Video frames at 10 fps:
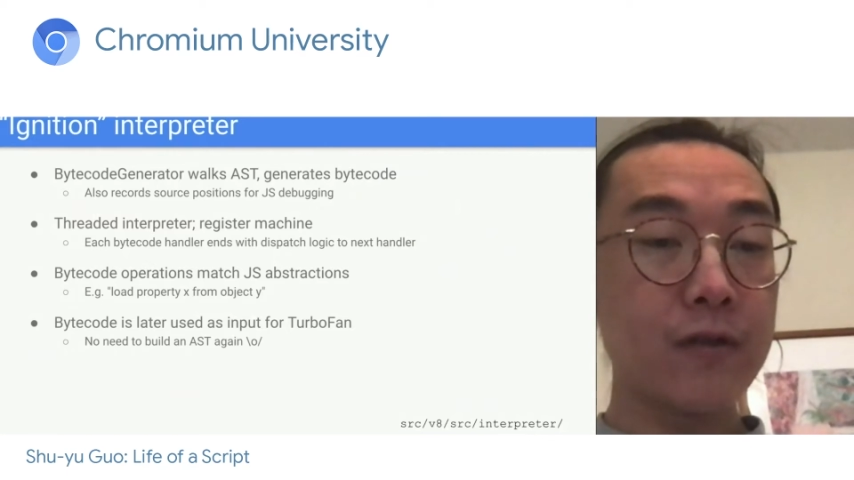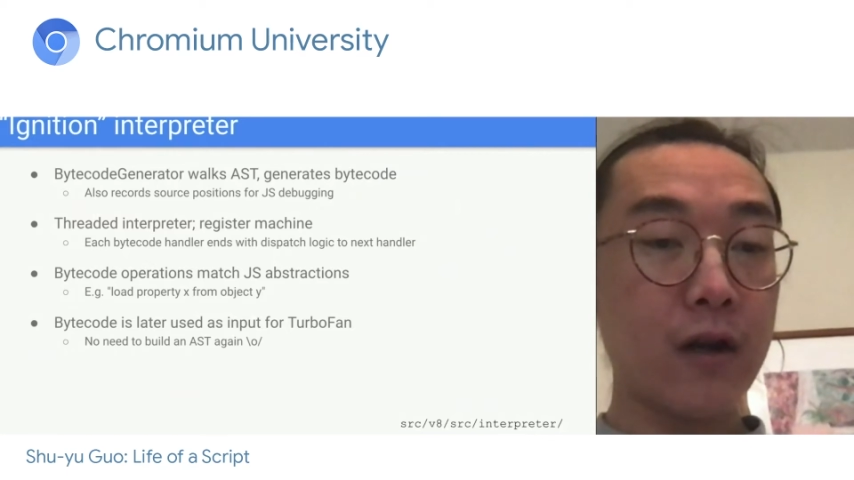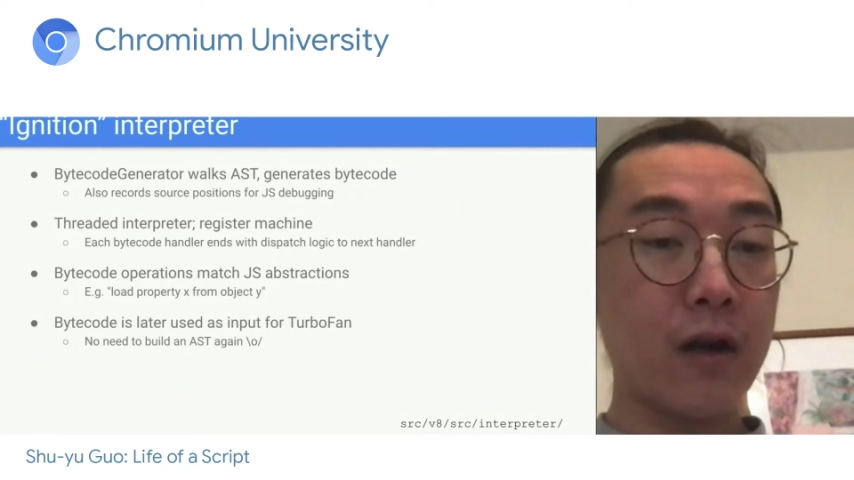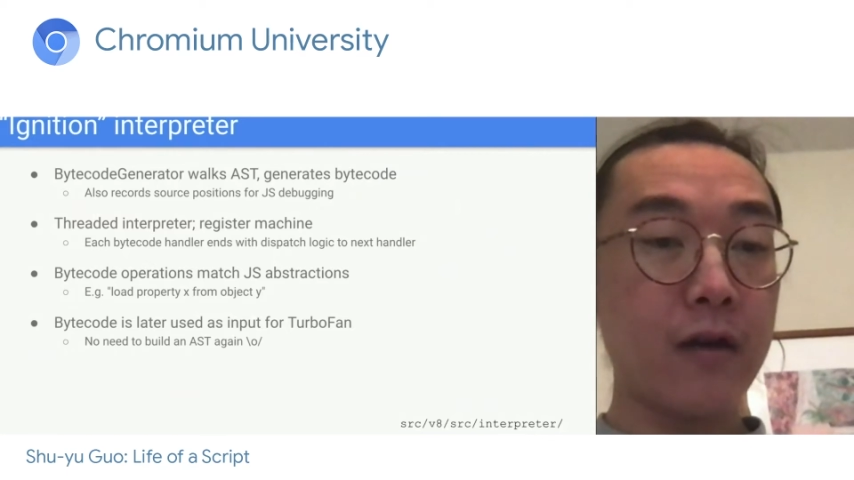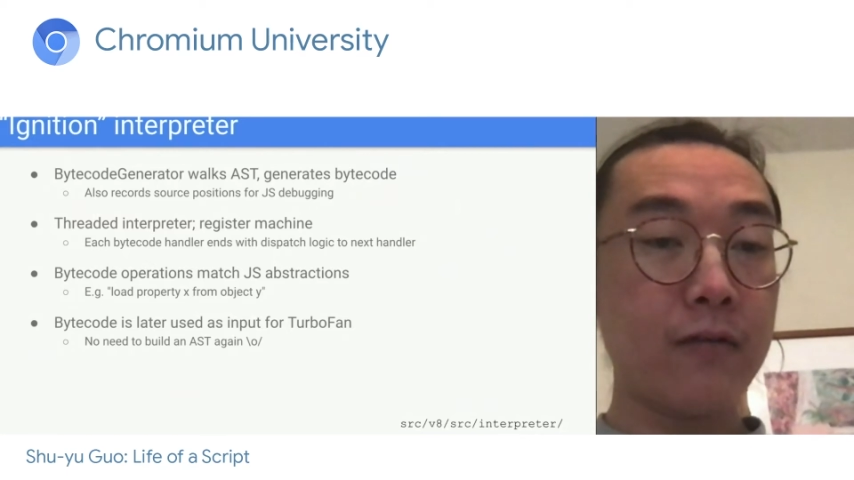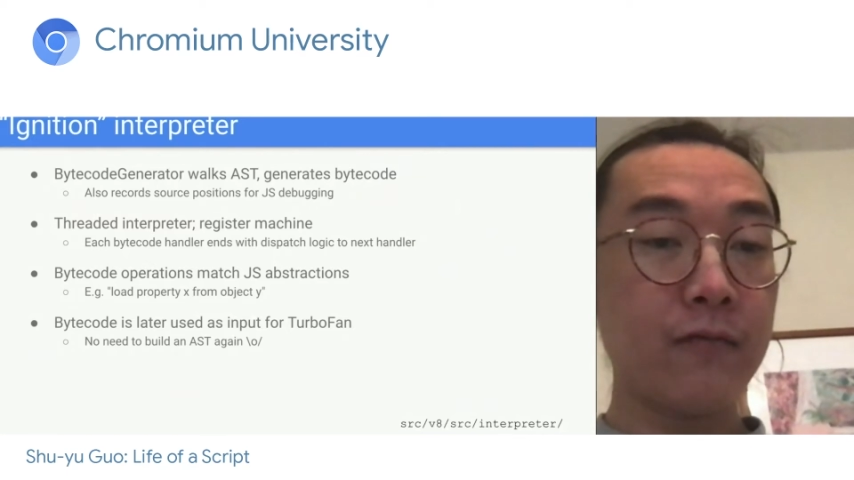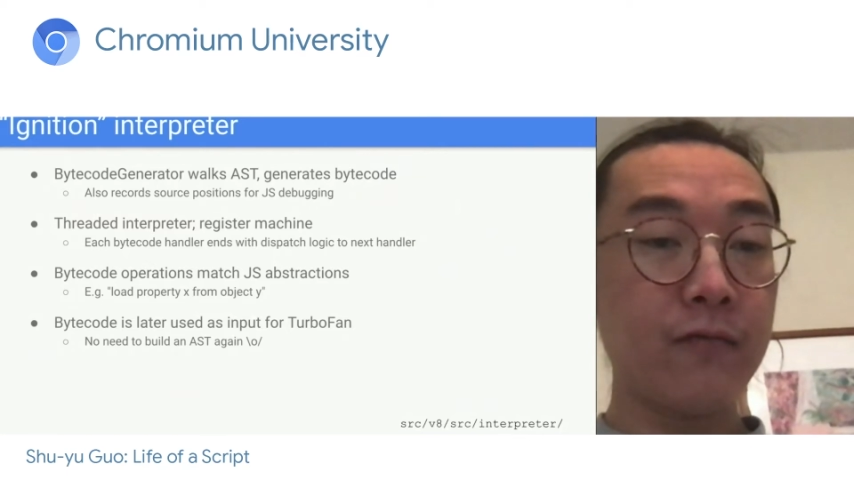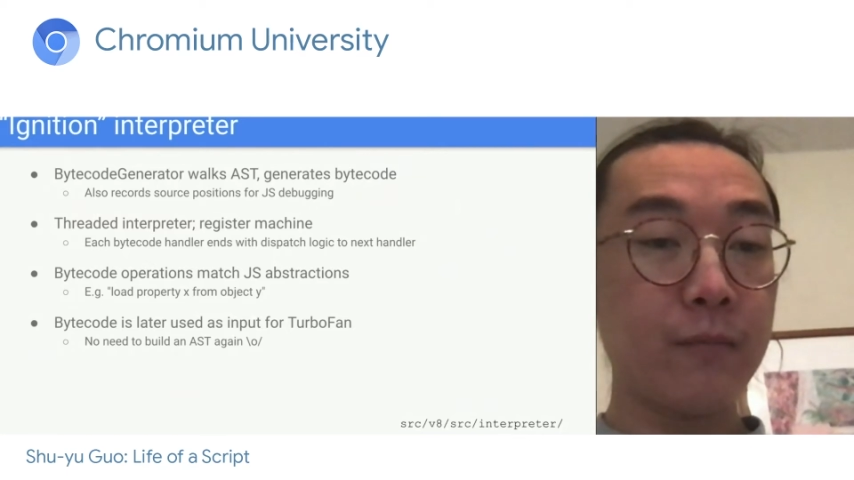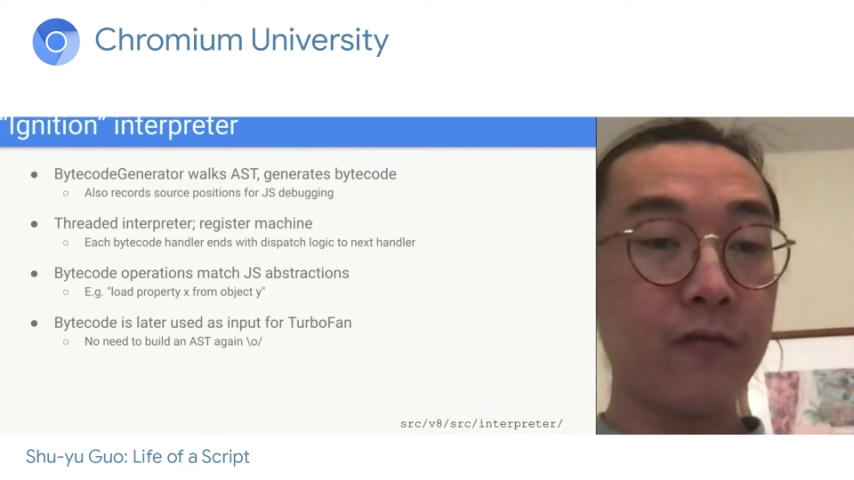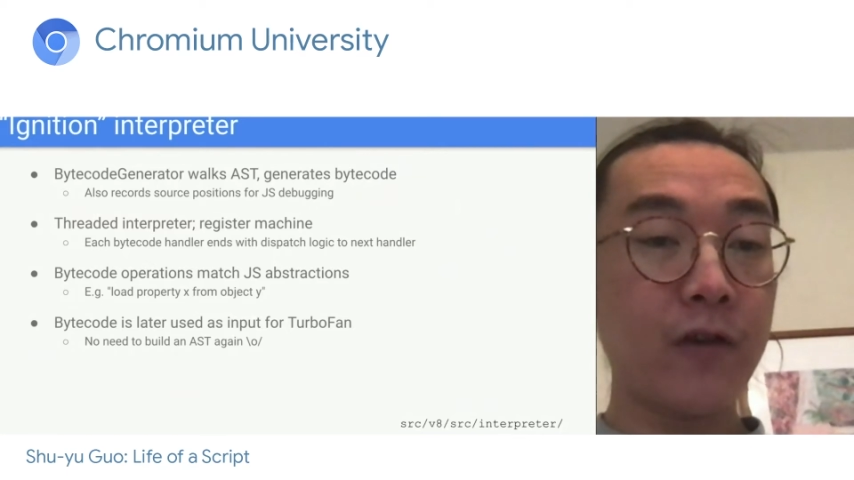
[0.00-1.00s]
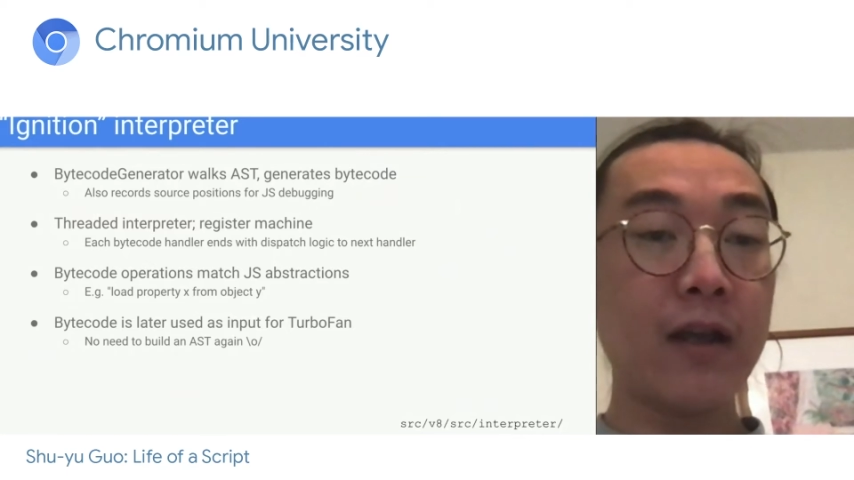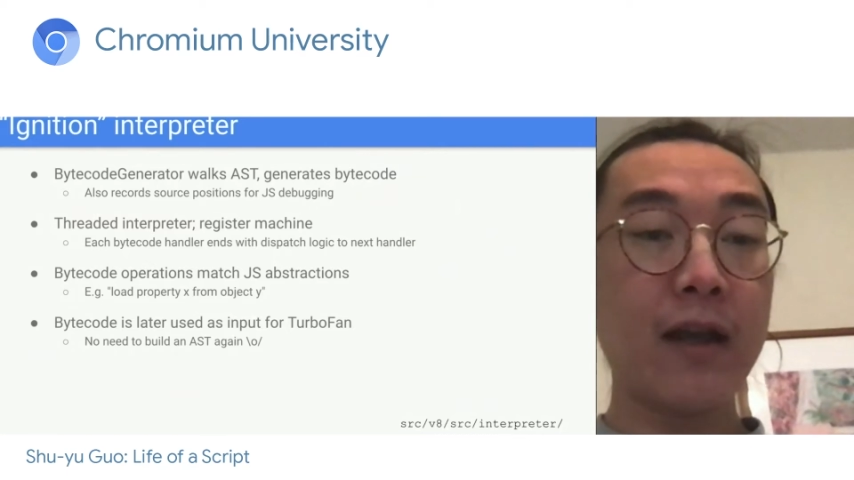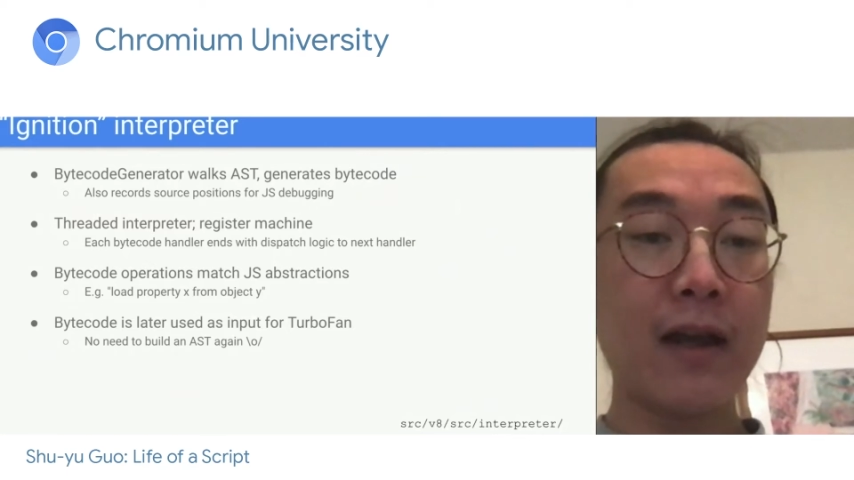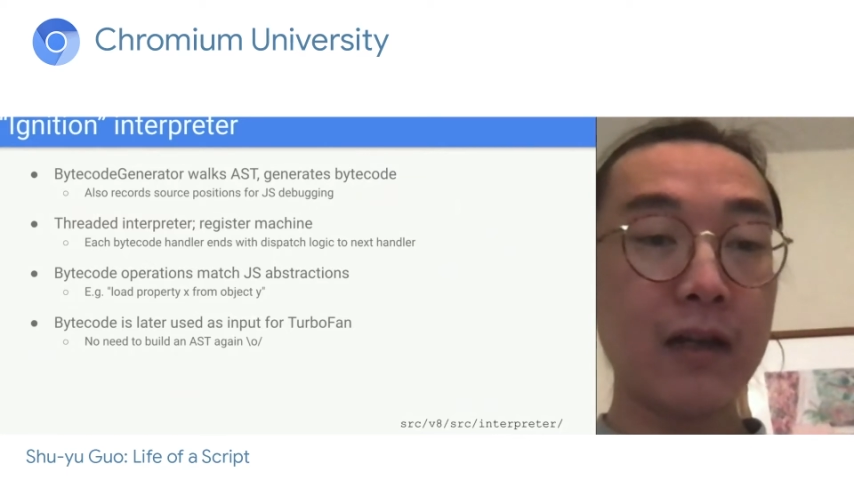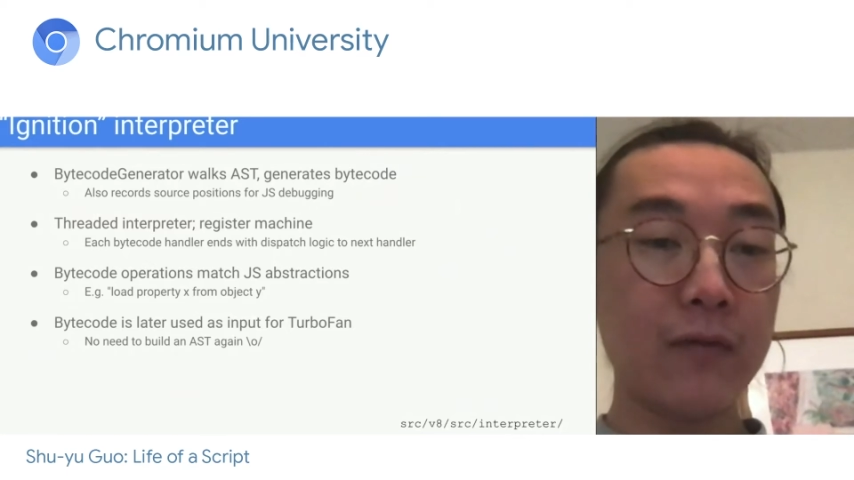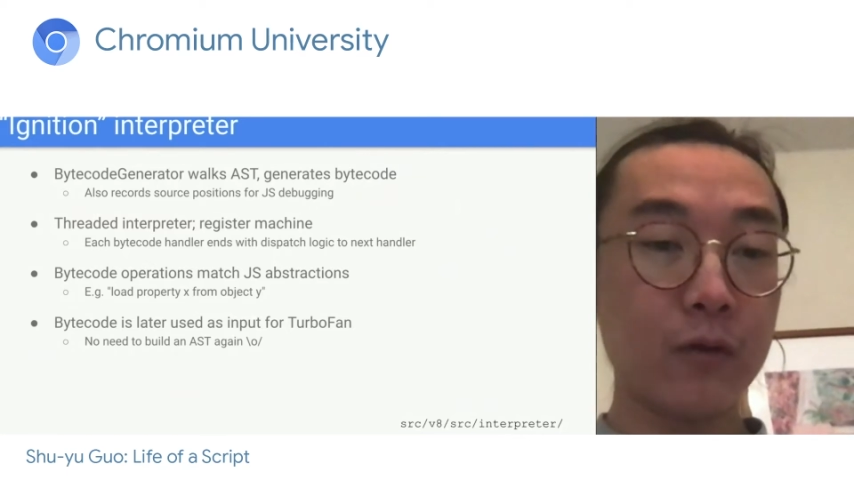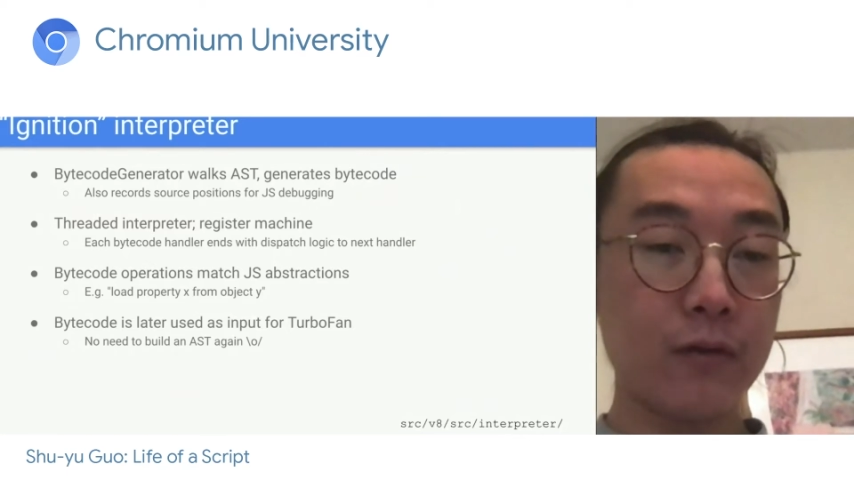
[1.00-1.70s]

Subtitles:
are fairly high level.